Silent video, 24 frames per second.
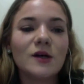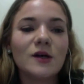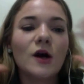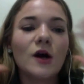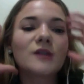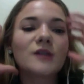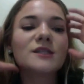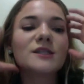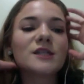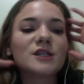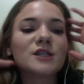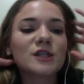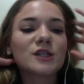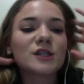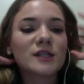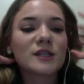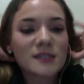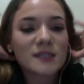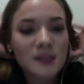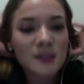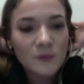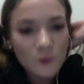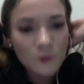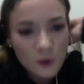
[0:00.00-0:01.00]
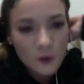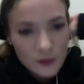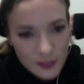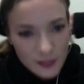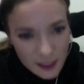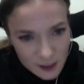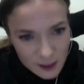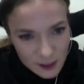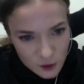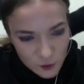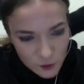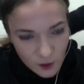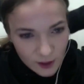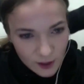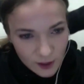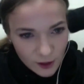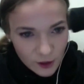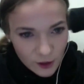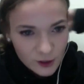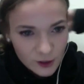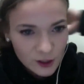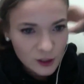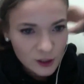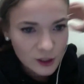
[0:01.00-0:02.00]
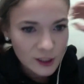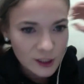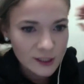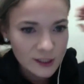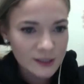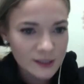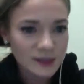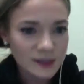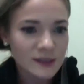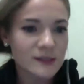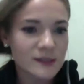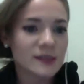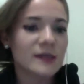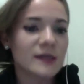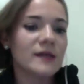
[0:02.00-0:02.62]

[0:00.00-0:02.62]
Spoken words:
auditions and we'll send you on auditions.